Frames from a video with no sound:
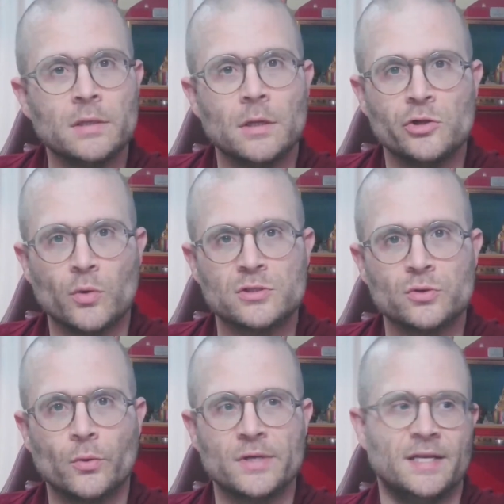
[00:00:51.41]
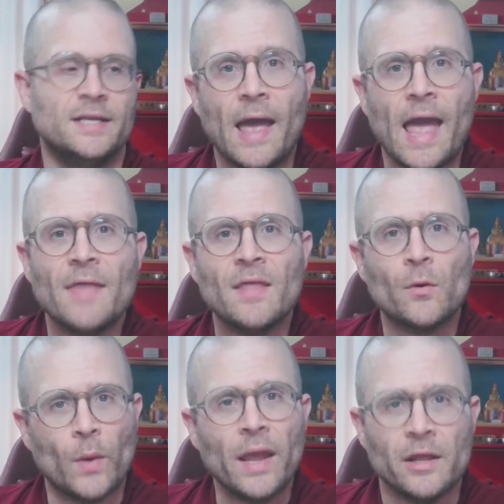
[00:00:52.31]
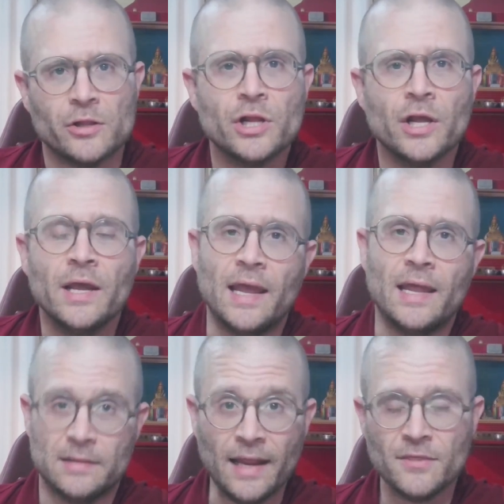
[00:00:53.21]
short stories in it, and they range in length.